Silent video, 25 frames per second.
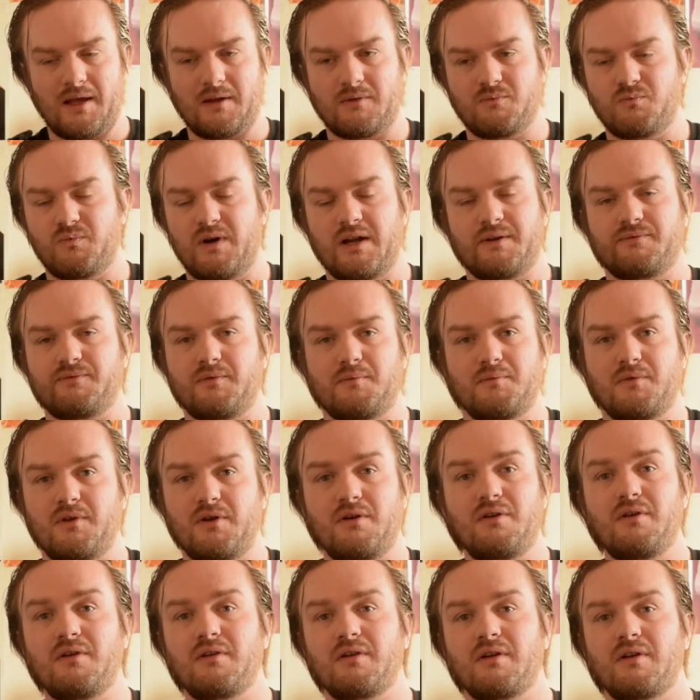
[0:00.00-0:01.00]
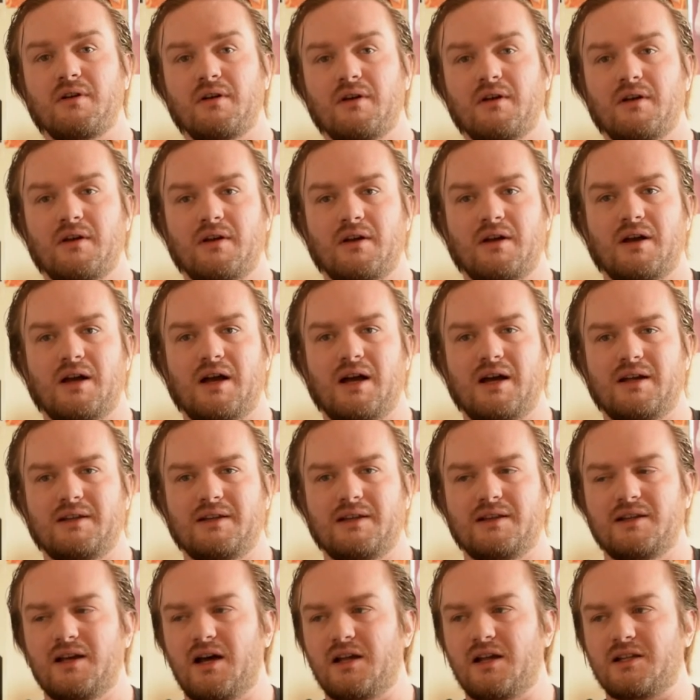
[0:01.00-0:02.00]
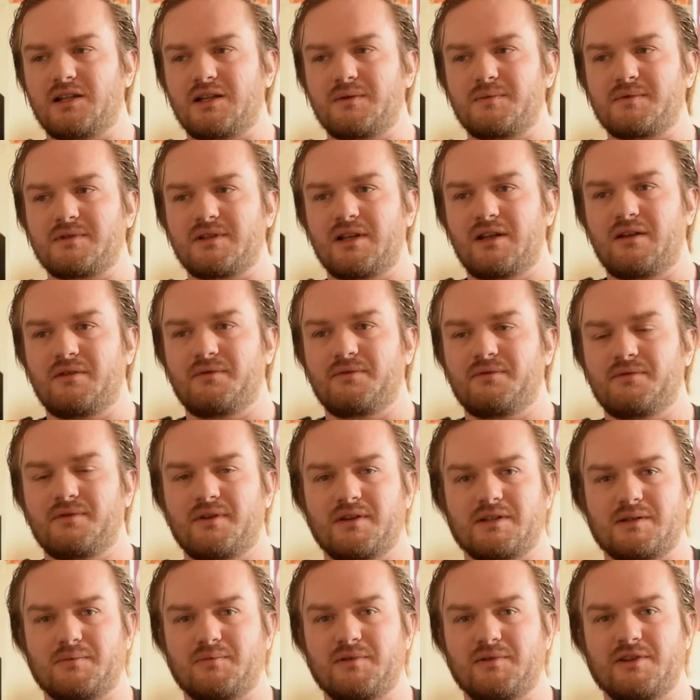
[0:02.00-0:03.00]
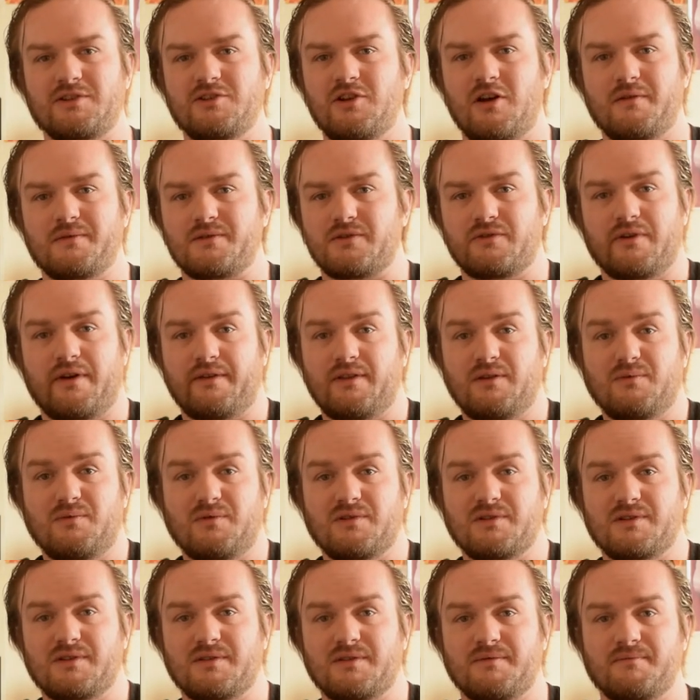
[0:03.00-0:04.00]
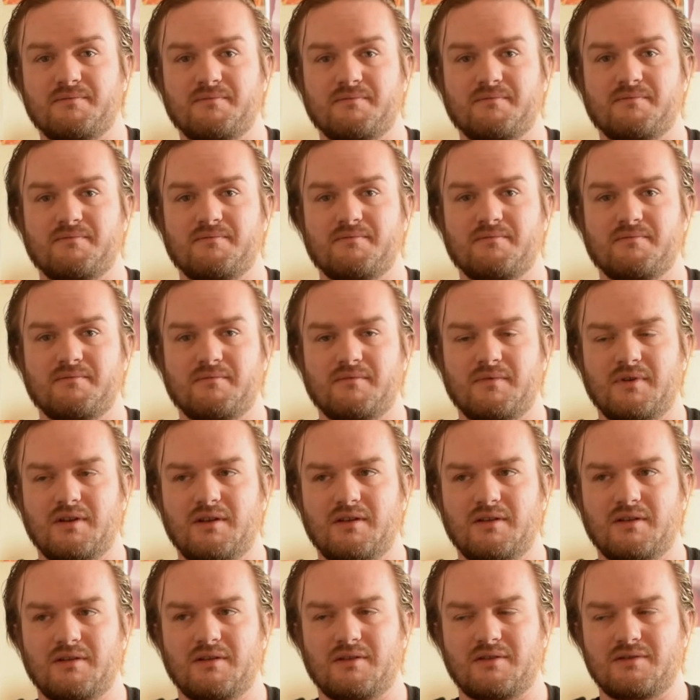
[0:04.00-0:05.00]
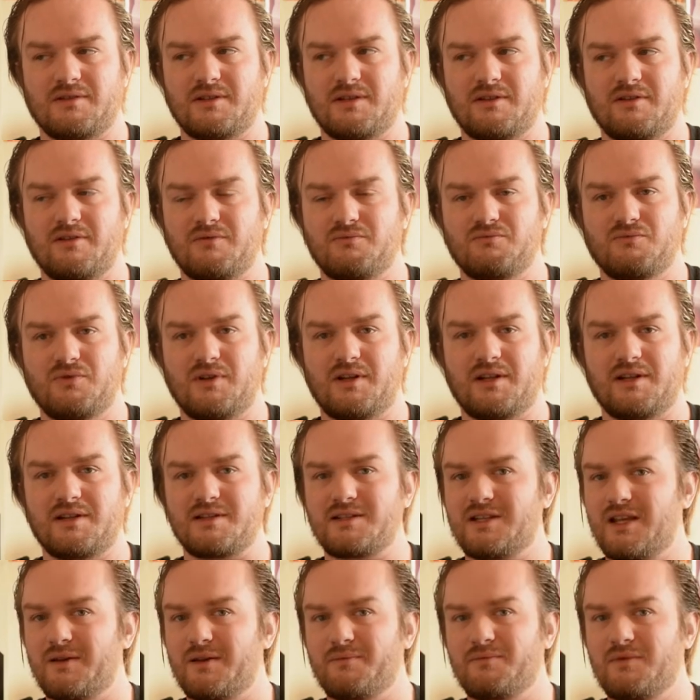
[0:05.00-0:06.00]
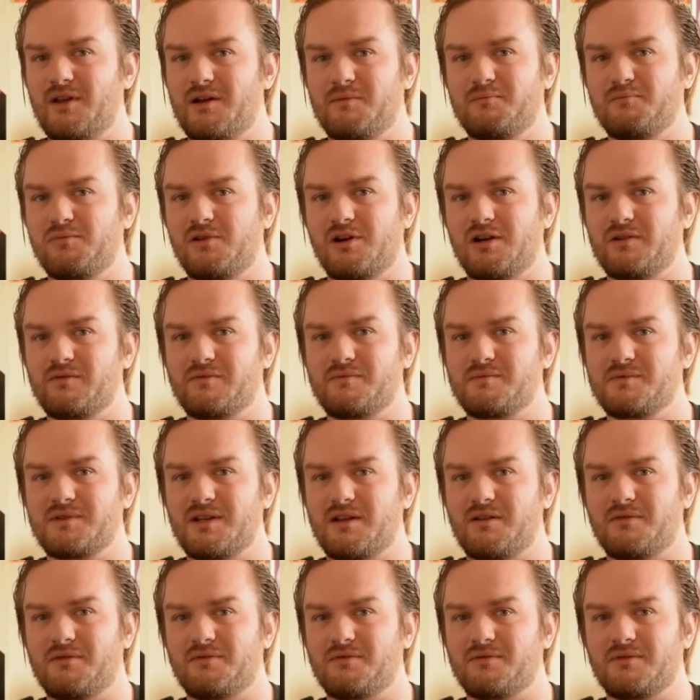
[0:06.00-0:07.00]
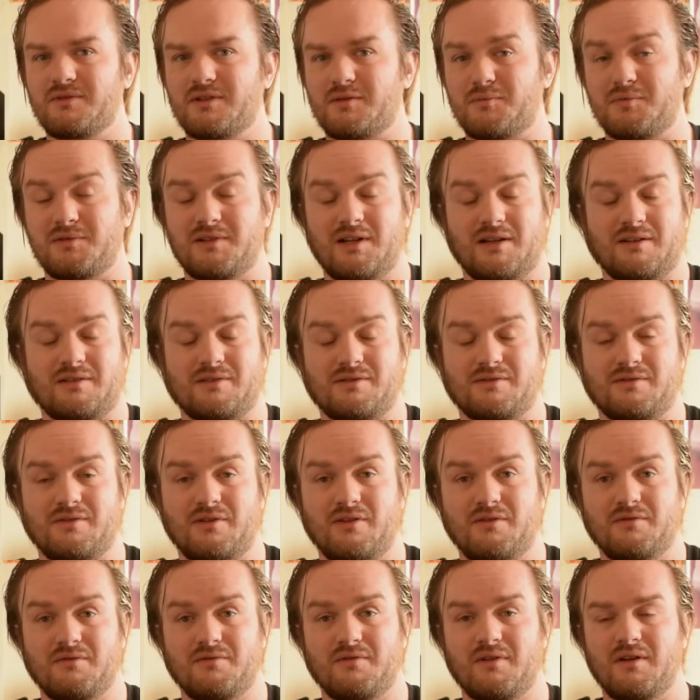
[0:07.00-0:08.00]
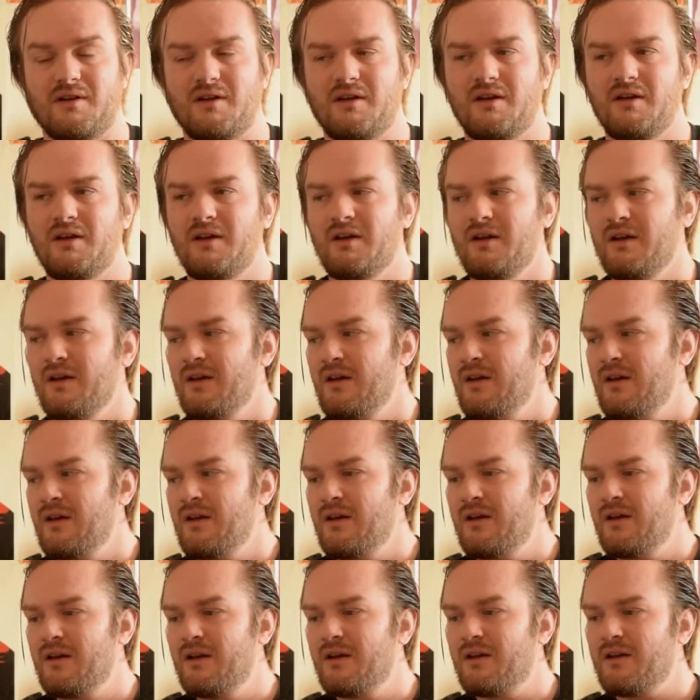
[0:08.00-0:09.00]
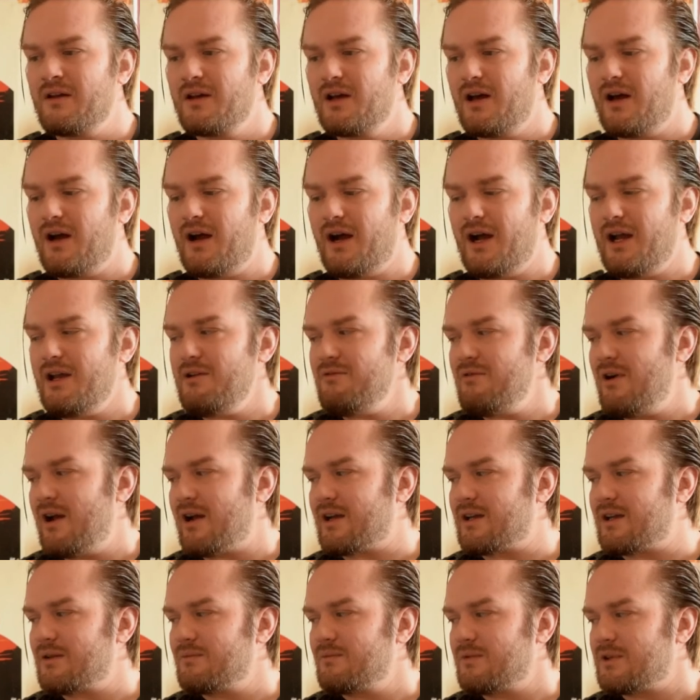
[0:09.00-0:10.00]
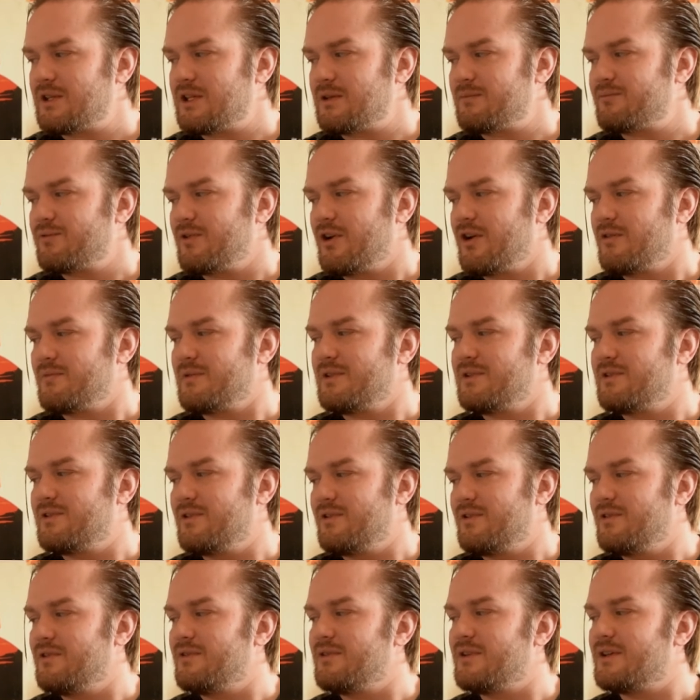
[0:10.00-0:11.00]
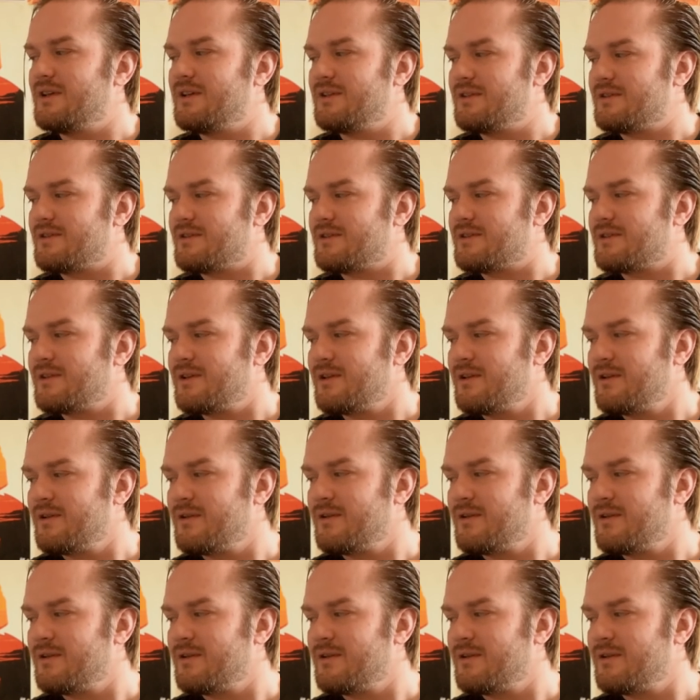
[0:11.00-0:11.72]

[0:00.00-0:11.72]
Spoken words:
went from there, and he landed himself as a police officer afterwards, because he couldn't really escape that part of himself to protect and serve. I reckon what they'll probably do is,